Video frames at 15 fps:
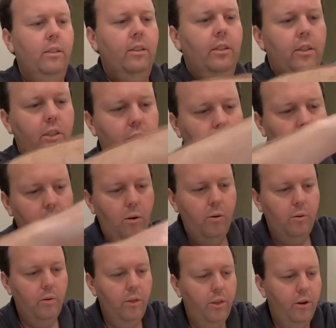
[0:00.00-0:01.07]

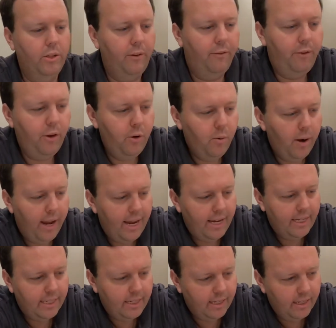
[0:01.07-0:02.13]
So there's a few
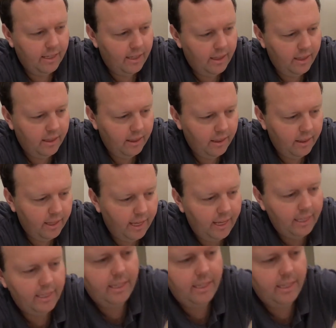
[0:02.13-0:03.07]
ways that